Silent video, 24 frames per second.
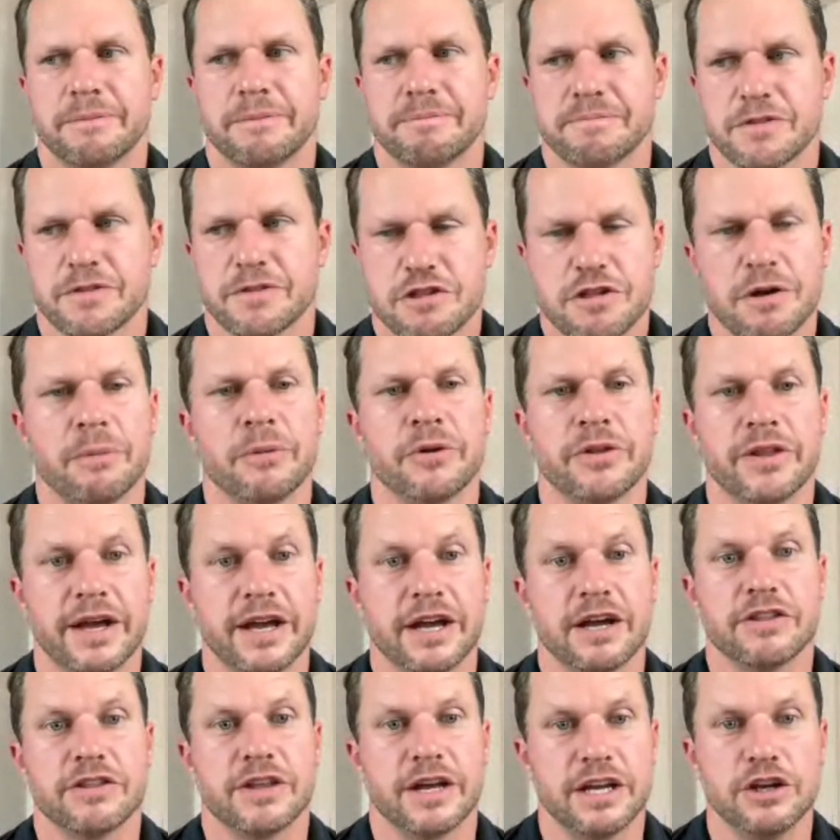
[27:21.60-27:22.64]
someone
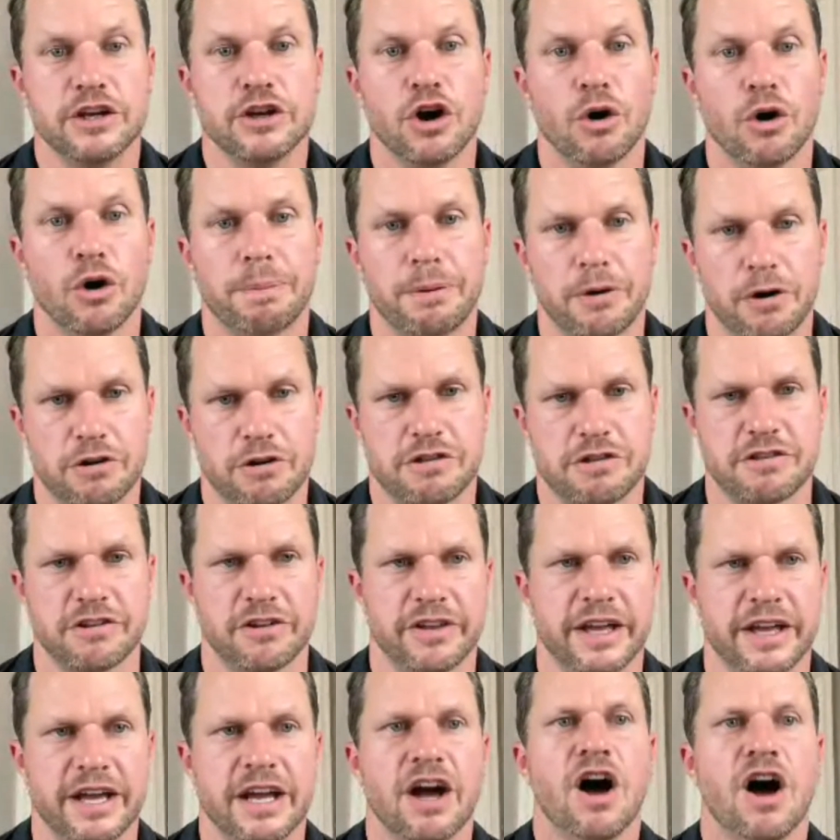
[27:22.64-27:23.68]
they know
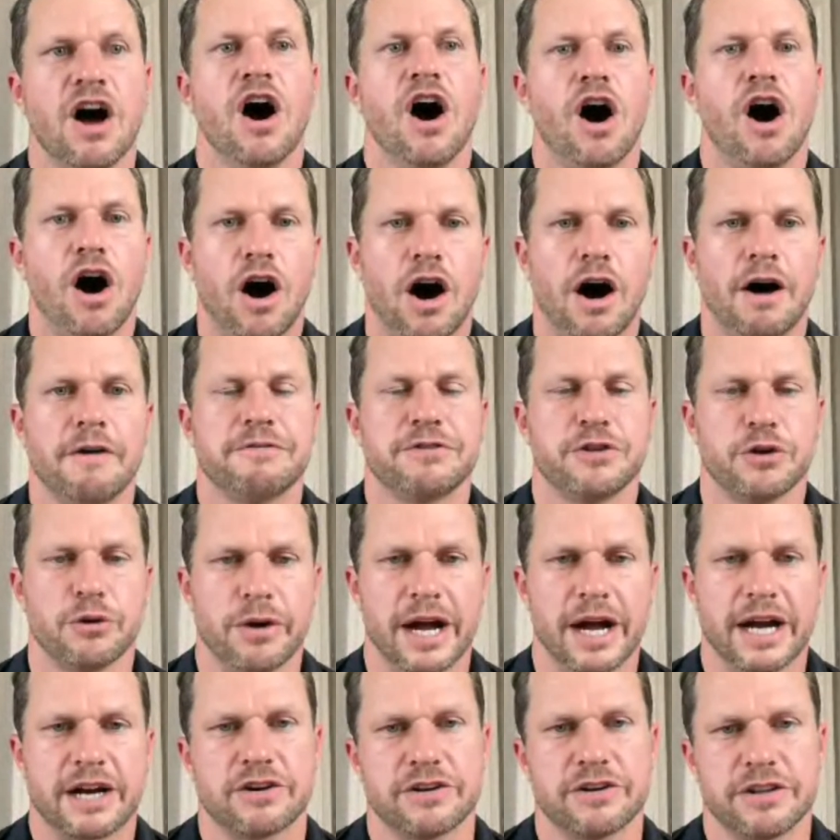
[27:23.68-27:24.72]
personally off the
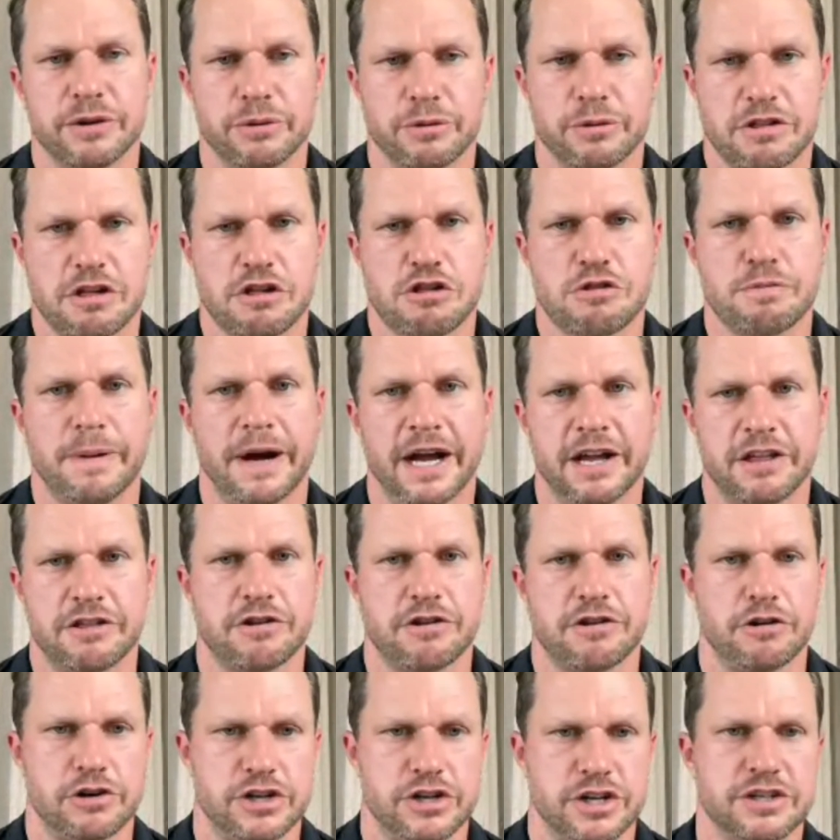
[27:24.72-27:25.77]
record that was a spine
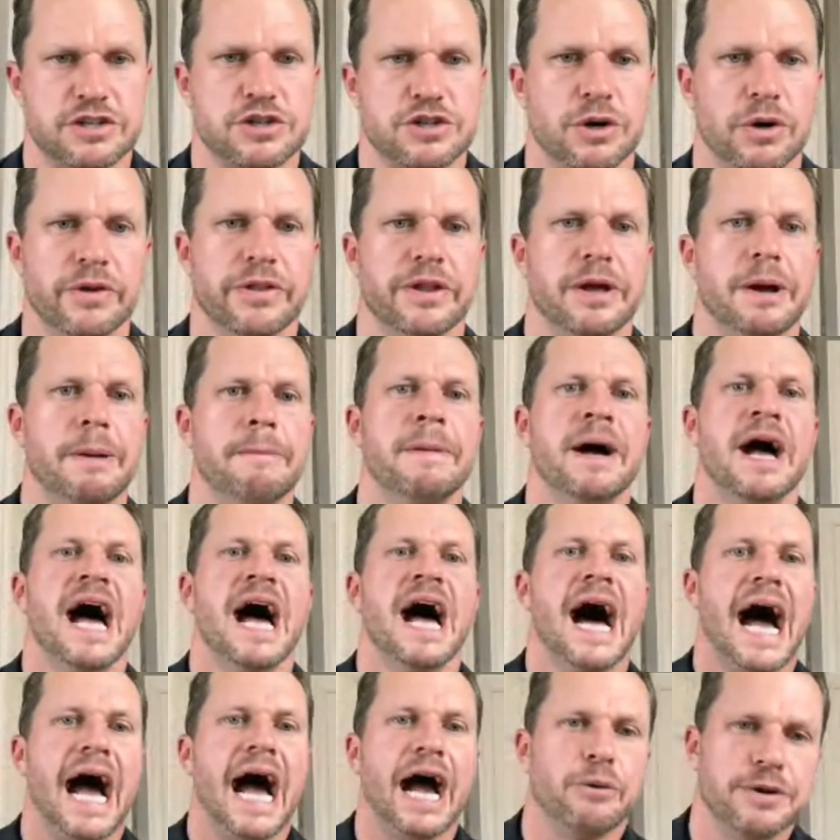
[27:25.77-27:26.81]
surgeon told them,
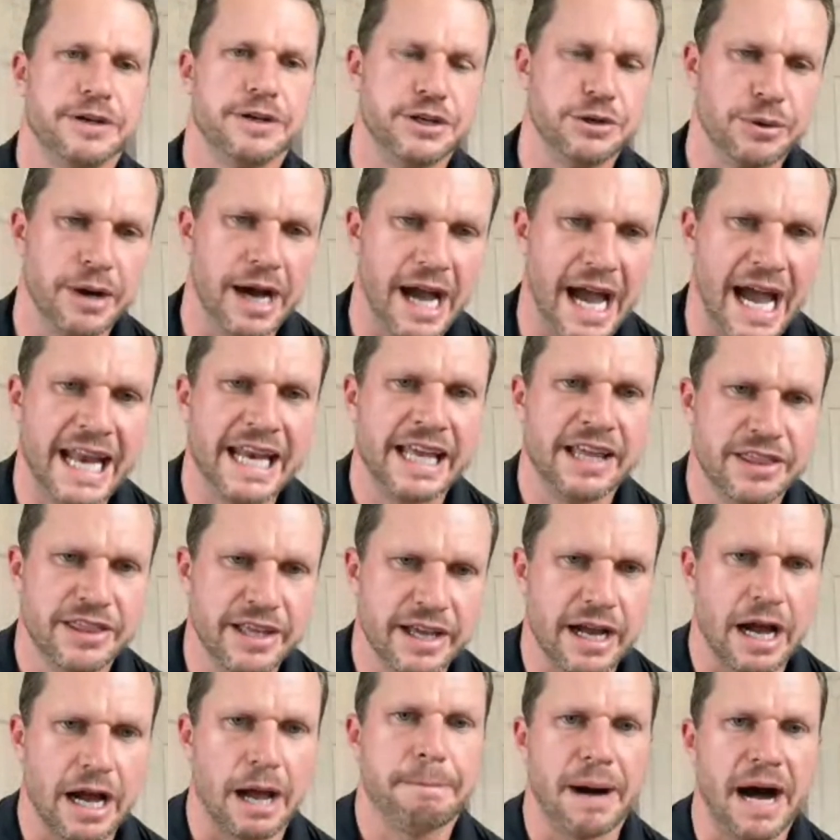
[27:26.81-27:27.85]
I would do anything
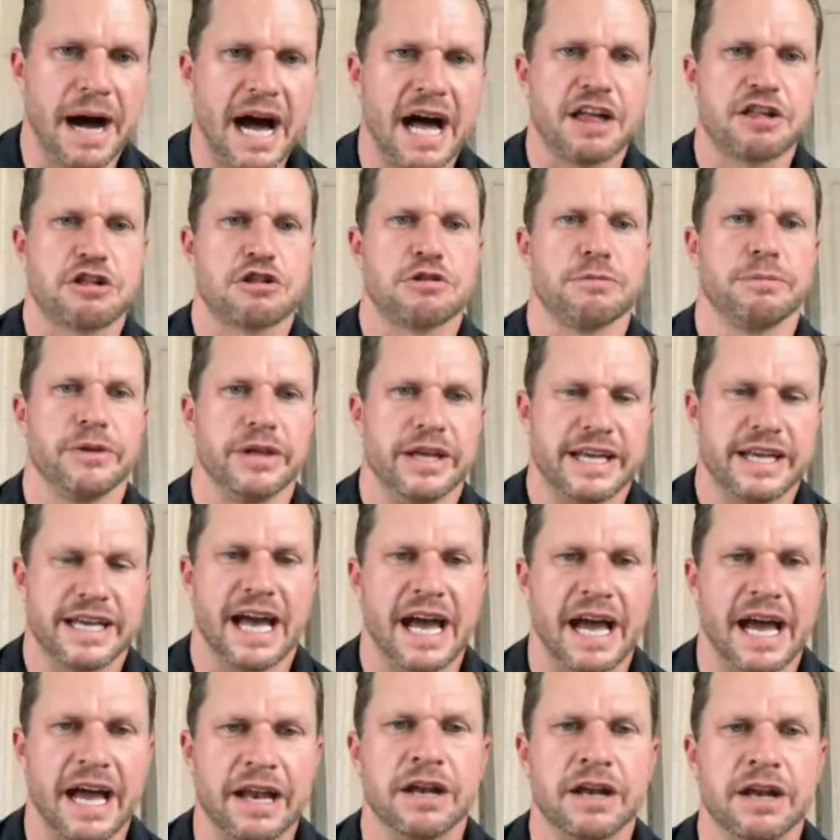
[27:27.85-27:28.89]
I possibly
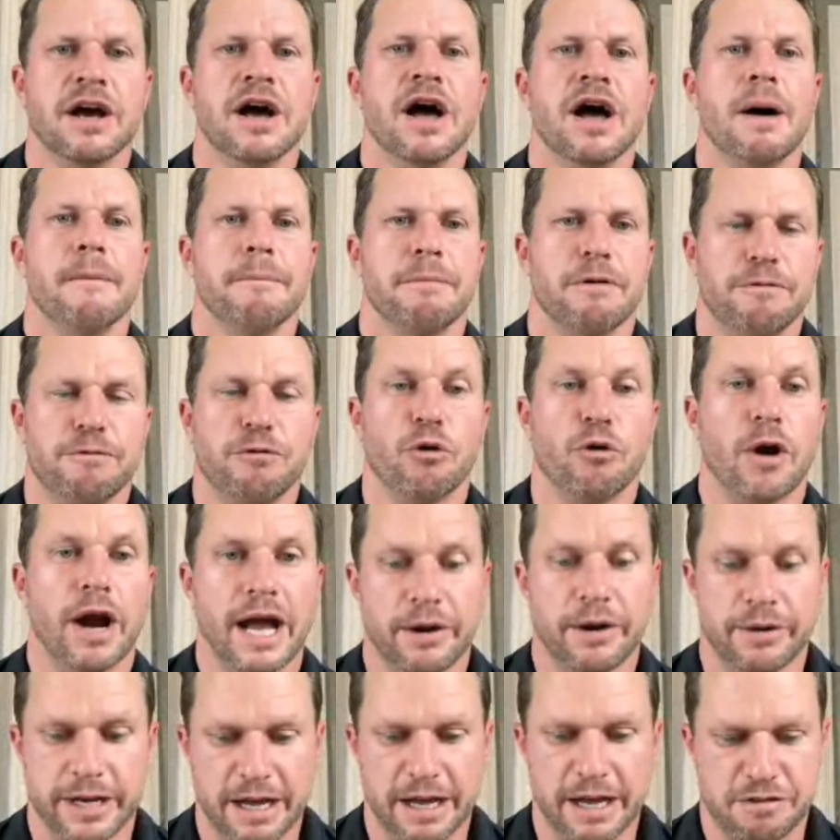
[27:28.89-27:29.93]
can before I
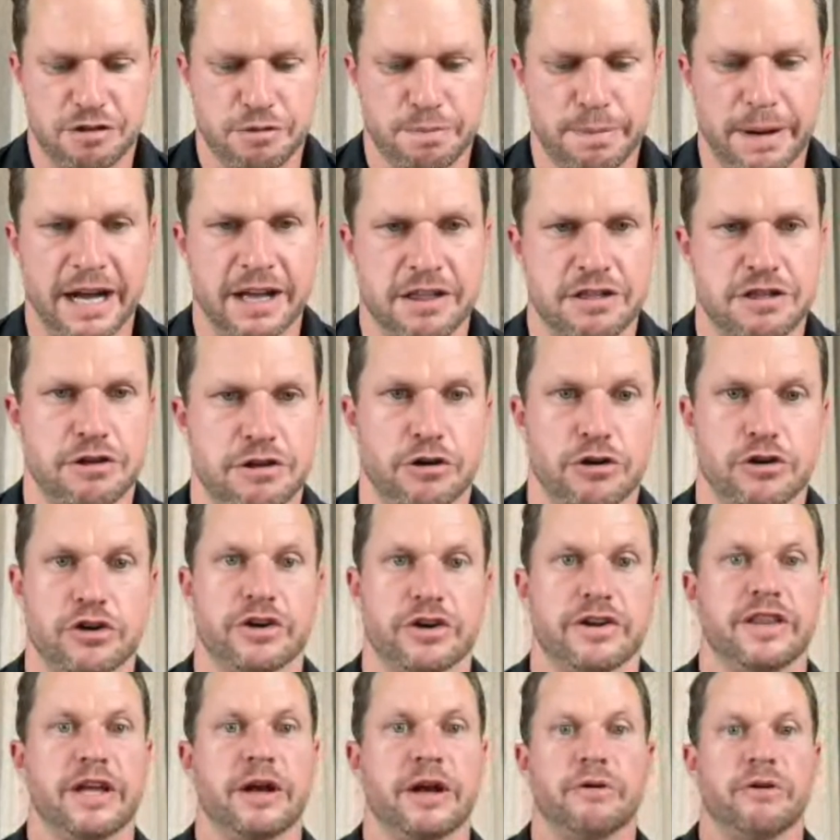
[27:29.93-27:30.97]
would have spine surgery.
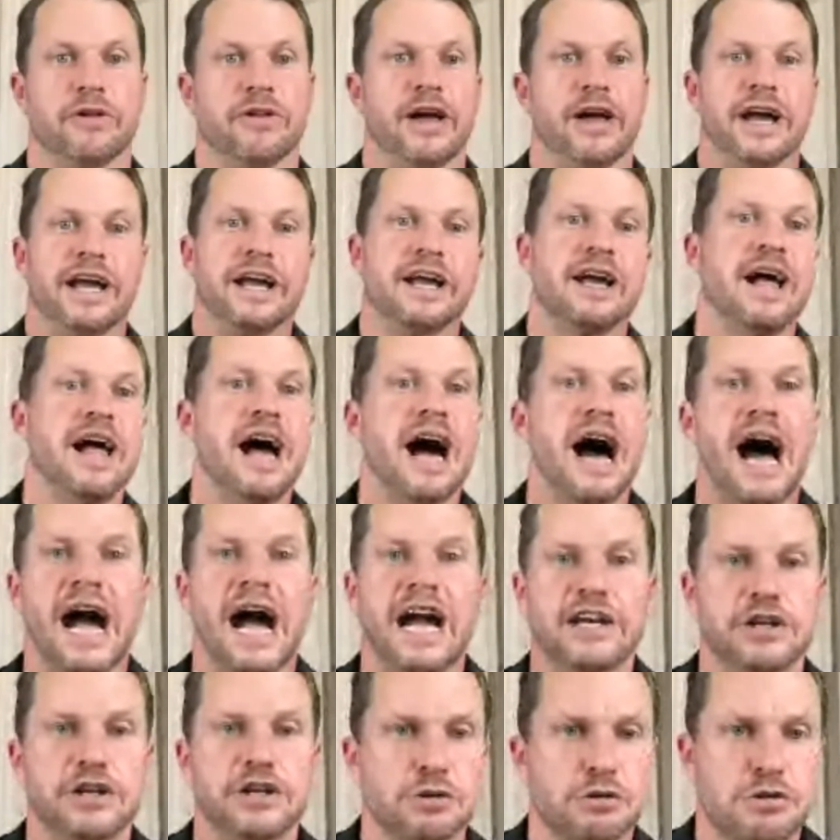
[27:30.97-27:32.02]
They were like, I'd
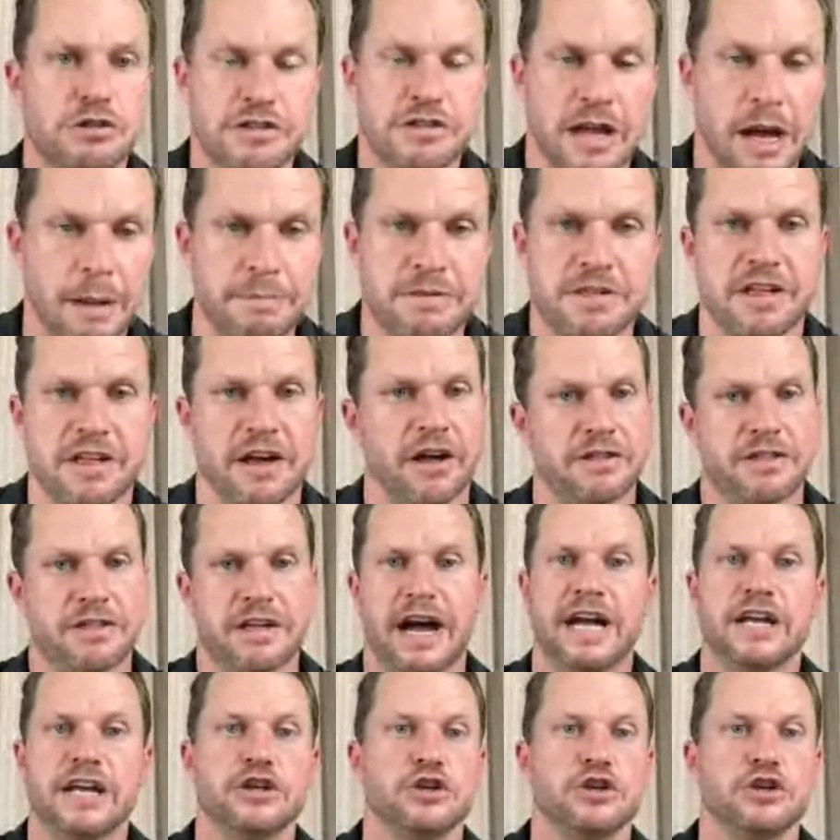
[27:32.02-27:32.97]
do stem cells. I